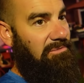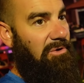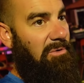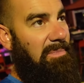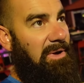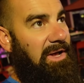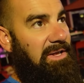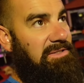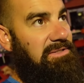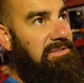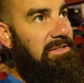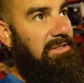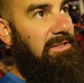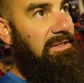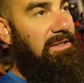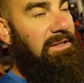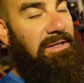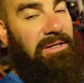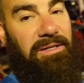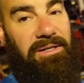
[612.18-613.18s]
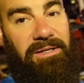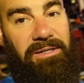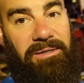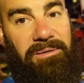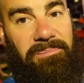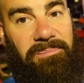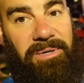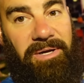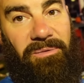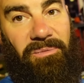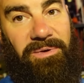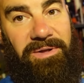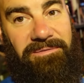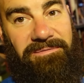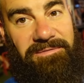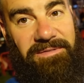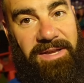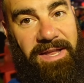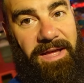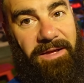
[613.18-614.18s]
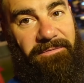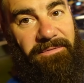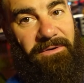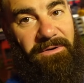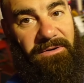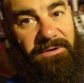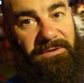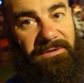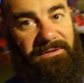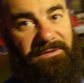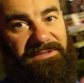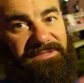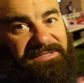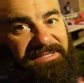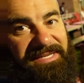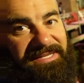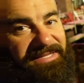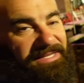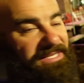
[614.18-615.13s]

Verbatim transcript: robust, but we've never seen